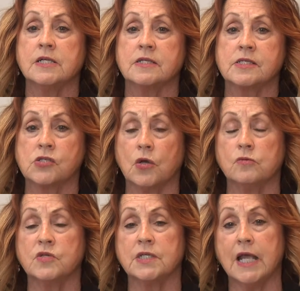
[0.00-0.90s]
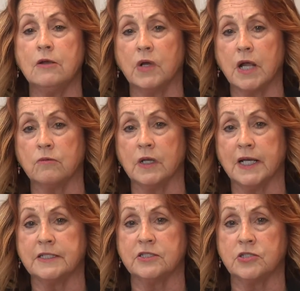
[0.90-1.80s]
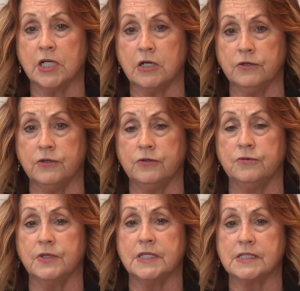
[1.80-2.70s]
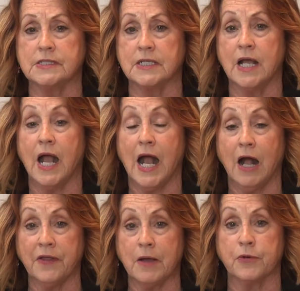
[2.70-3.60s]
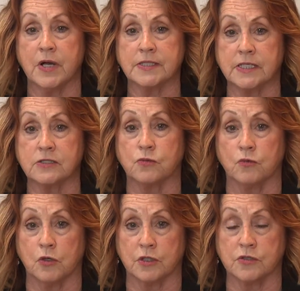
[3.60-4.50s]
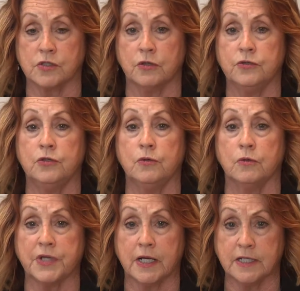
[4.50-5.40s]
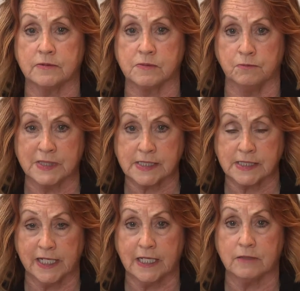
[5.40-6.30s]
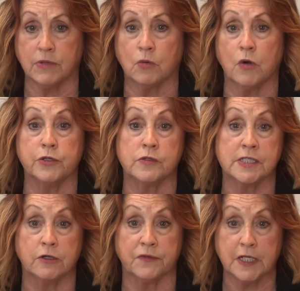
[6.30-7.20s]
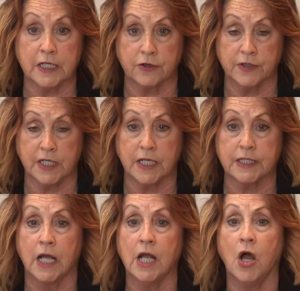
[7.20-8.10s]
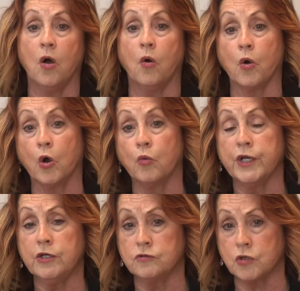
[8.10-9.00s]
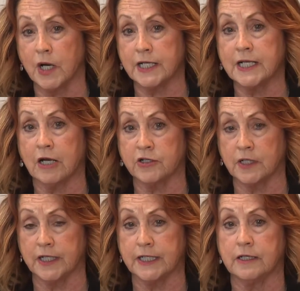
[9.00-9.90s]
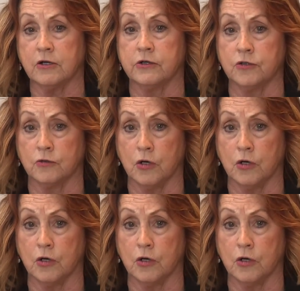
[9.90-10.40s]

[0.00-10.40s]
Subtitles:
So today what I would like to tell you is how that process works so you will not get misled by what you see on the internet or when you try to calculate it on your